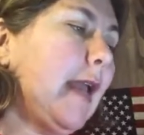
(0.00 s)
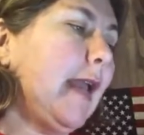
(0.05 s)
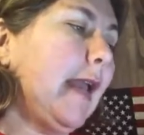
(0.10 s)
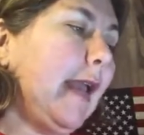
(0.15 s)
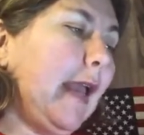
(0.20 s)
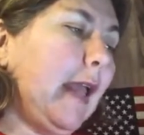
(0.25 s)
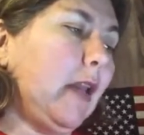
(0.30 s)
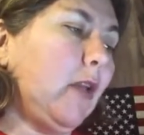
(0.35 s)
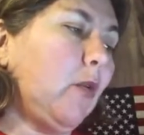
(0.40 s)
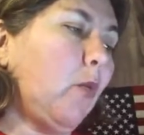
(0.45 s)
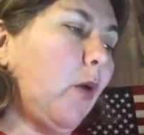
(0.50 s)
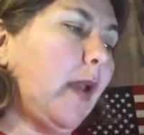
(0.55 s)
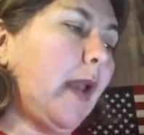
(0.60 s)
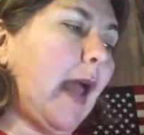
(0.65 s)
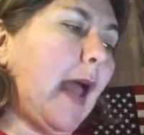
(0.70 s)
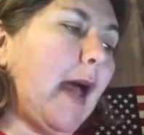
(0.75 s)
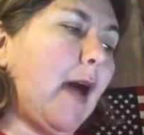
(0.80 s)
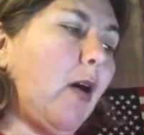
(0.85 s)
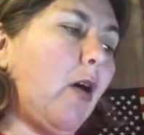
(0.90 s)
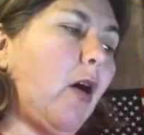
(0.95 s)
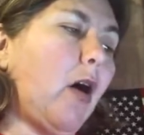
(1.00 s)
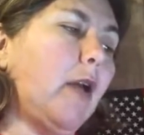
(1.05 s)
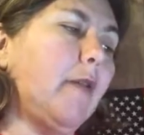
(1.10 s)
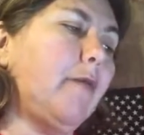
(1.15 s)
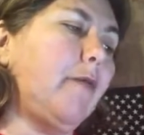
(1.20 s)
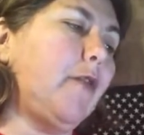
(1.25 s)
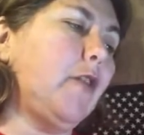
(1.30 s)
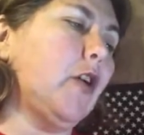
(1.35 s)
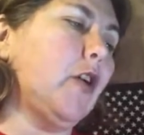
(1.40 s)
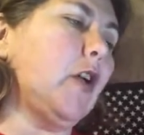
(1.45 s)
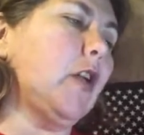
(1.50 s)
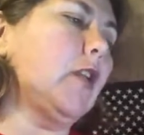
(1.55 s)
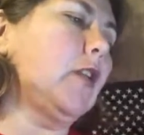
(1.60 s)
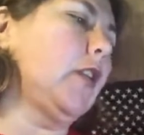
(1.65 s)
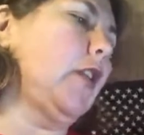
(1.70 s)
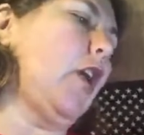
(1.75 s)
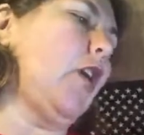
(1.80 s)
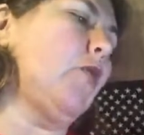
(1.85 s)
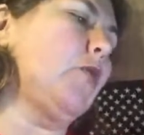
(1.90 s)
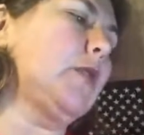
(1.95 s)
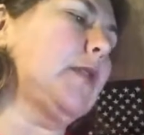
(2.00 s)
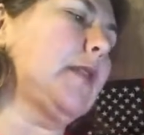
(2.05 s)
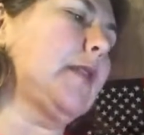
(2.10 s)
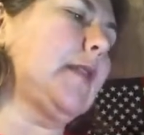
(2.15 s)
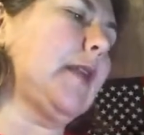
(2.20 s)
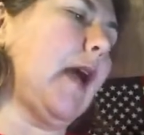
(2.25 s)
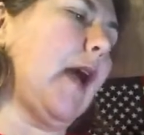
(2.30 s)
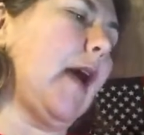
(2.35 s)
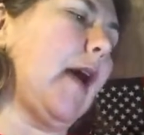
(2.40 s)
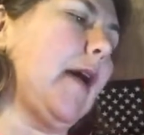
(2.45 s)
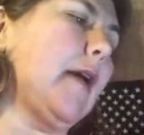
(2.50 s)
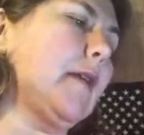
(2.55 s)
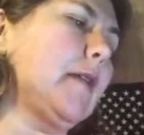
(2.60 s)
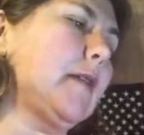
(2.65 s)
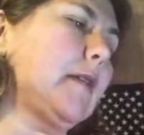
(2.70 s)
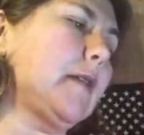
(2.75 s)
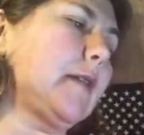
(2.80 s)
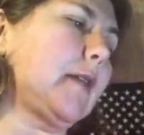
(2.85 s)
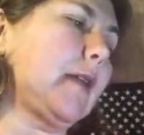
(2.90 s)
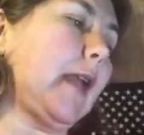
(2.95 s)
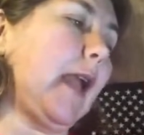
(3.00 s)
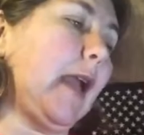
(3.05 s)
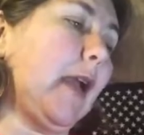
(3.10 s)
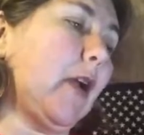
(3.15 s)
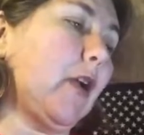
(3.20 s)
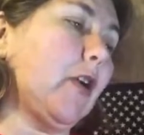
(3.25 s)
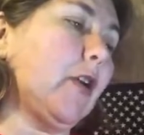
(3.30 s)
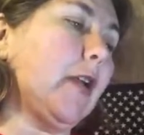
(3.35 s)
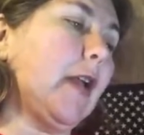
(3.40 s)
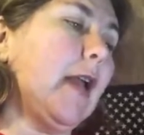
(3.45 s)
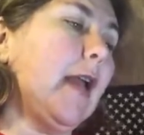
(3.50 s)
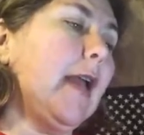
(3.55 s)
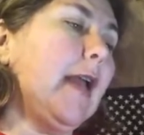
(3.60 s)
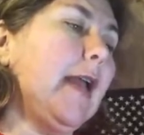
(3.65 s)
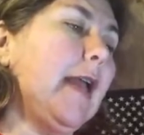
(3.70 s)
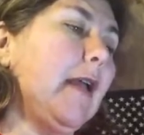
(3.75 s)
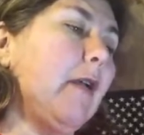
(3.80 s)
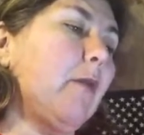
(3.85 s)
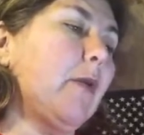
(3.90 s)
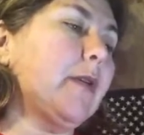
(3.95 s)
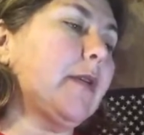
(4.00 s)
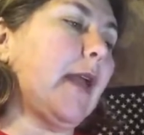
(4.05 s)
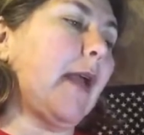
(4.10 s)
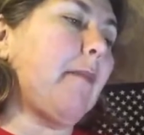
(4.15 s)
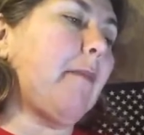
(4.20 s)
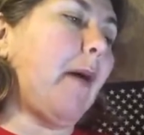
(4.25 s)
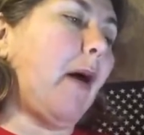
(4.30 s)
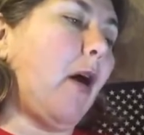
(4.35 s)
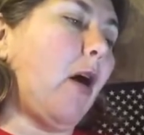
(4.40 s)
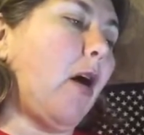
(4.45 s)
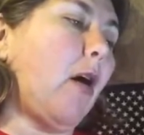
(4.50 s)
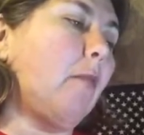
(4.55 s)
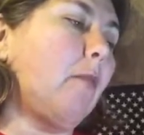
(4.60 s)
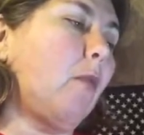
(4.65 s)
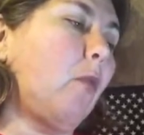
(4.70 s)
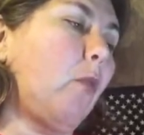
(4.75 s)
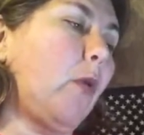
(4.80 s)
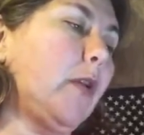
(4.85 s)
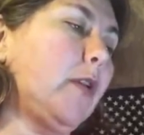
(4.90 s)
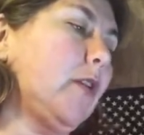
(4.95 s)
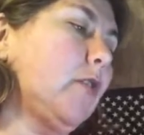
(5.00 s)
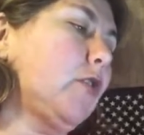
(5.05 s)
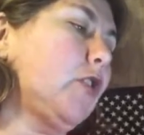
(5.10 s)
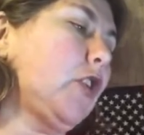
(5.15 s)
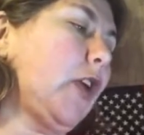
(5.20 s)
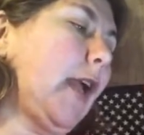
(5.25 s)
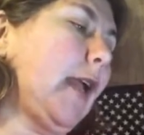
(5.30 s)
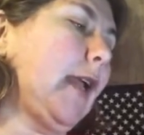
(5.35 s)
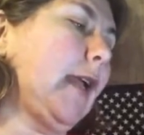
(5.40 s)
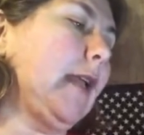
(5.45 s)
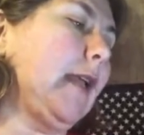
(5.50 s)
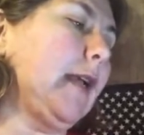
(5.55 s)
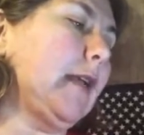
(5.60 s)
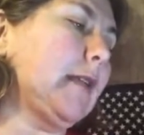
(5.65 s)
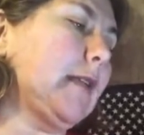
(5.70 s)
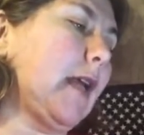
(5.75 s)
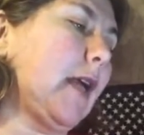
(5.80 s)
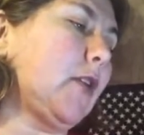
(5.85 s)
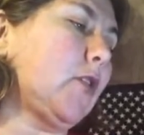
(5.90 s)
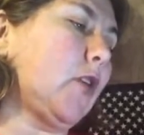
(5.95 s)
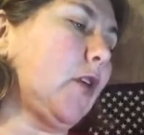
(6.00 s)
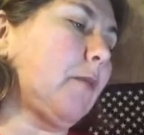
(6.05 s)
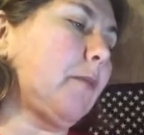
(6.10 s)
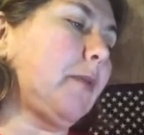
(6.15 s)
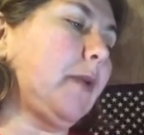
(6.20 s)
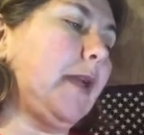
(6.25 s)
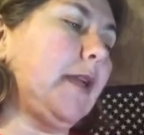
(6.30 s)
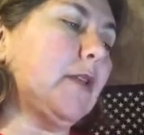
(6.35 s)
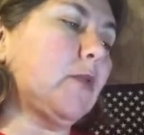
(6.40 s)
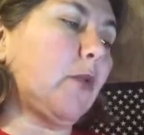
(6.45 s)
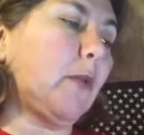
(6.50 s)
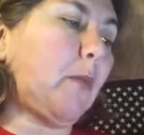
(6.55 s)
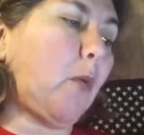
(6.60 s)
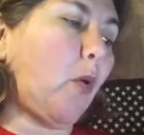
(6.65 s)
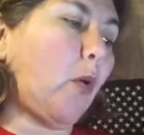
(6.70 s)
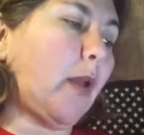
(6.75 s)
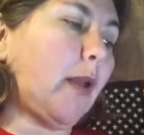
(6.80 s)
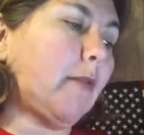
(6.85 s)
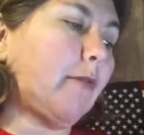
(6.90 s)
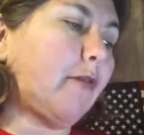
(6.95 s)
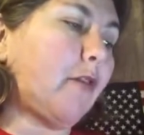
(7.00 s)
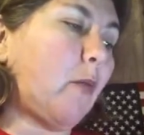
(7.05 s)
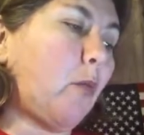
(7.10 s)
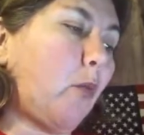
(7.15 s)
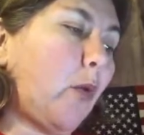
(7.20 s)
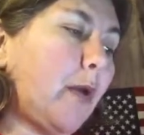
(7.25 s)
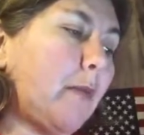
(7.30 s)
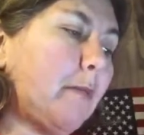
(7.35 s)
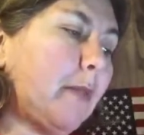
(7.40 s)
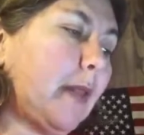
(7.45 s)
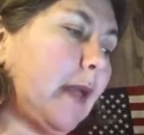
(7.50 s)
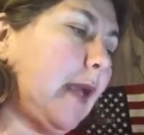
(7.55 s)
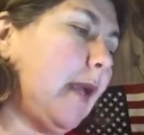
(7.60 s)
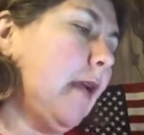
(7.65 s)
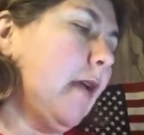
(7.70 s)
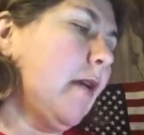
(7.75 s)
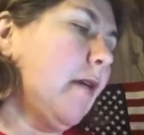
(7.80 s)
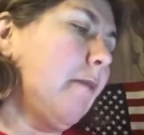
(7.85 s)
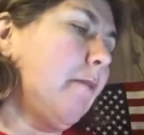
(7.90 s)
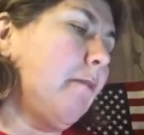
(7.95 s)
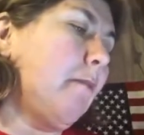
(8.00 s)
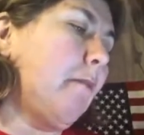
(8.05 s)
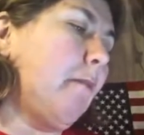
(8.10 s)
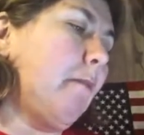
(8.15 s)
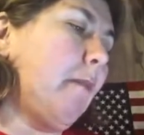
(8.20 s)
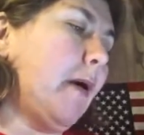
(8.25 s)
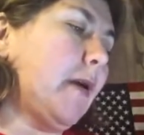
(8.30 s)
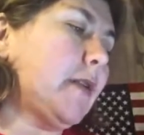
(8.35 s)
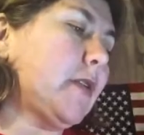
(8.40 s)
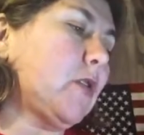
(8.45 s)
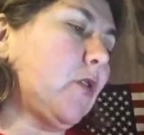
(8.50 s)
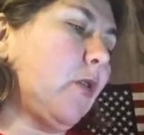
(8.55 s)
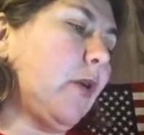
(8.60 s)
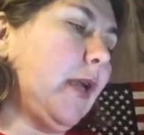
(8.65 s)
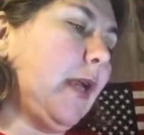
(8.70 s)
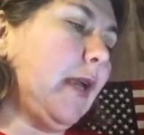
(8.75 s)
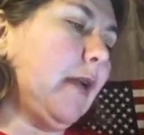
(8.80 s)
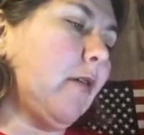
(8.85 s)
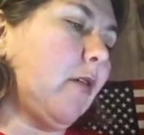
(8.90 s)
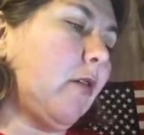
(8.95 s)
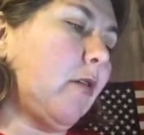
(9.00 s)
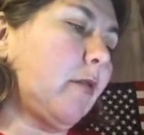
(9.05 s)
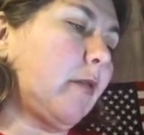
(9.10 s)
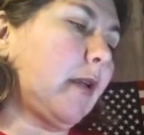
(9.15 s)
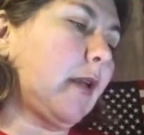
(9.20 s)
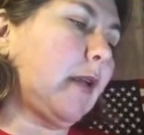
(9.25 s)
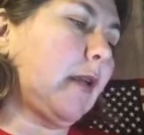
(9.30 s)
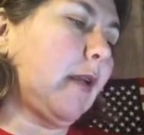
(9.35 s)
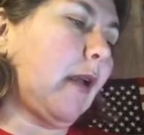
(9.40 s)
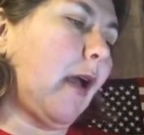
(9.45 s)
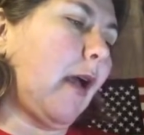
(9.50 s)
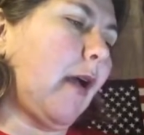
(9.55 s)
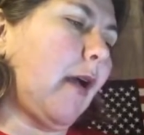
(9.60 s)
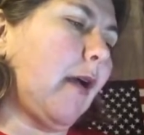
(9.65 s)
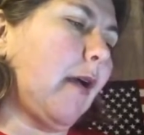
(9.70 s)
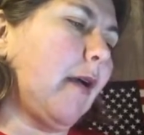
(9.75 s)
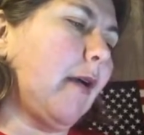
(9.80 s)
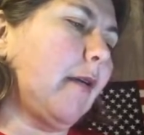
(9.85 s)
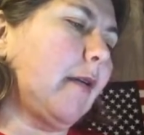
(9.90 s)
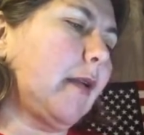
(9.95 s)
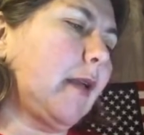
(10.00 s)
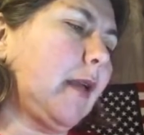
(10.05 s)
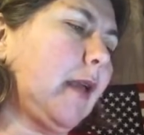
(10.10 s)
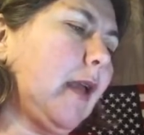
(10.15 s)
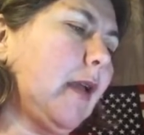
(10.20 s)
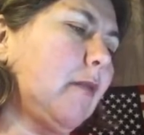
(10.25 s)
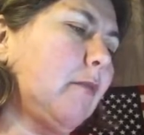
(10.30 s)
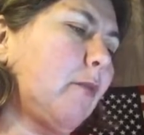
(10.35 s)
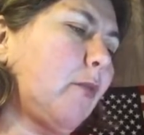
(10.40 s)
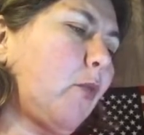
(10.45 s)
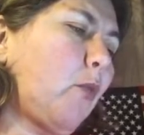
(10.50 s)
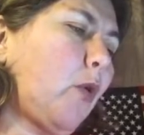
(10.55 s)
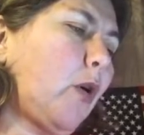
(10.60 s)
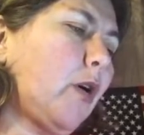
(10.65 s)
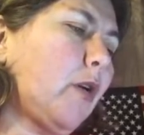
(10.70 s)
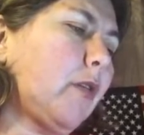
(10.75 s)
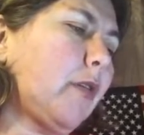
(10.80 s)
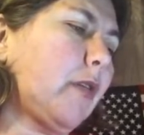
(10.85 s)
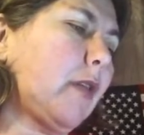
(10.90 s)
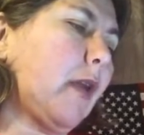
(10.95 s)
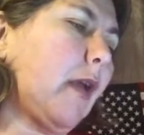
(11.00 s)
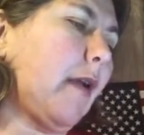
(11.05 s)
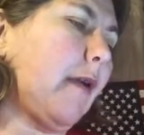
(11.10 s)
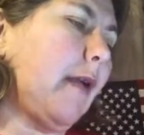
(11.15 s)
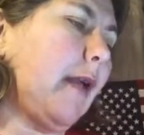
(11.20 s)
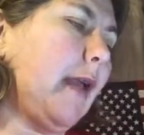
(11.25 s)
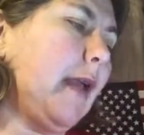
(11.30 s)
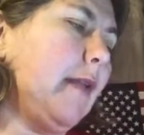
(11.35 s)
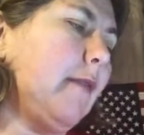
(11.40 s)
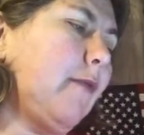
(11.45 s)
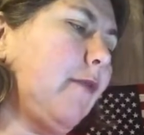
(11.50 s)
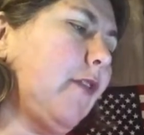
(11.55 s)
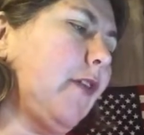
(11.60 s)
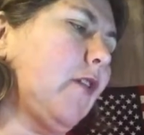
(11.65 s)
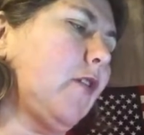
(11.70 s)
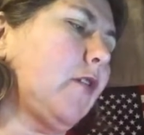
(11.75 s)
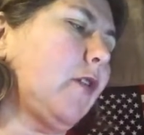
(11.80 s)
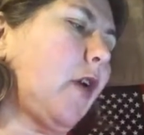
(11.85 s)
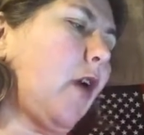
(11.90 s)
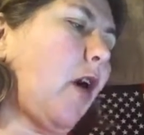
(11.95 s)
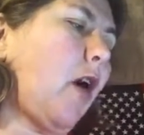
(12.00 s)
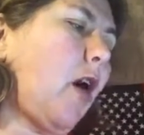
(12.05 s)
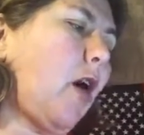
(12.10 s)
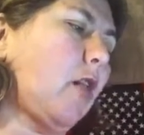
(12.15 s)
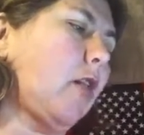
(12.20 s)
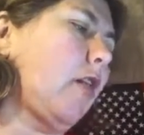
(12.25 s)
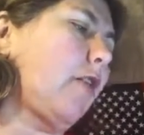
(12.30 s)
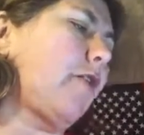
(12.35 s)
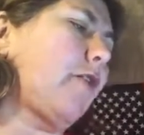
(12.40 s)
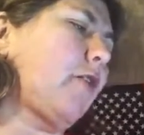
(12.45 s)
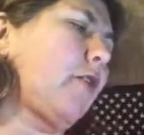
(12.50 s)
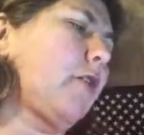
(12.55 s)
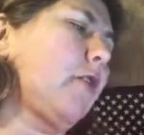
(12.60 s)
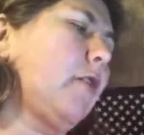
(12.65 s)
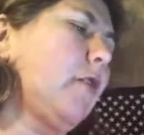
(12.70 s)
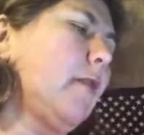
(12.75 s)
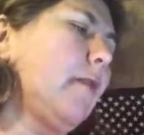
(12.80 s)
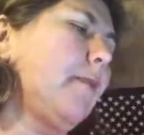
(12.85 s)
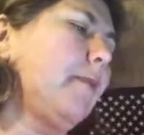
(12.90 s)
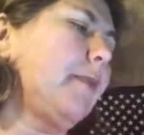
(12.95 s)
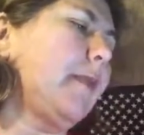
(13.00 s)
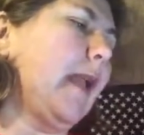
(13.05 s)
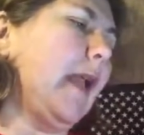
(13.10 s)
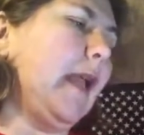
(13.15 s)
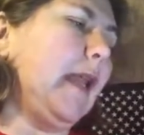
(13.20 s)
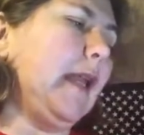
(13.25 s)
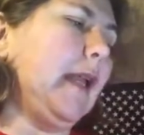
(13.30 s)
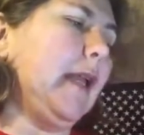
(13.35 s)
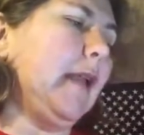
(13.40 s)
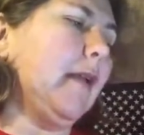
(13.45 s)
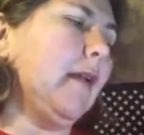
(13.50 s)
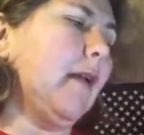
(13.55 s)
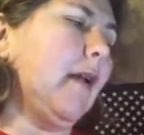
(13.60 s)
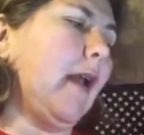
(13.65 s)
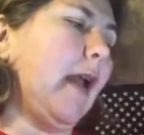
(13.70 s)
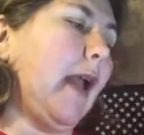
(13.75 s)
Anyone out on foot, loads scared it was a bomb, windows shaken, etc. Please reporting from Wembley, Muscle Hill, Kenworth, Enfield, all over any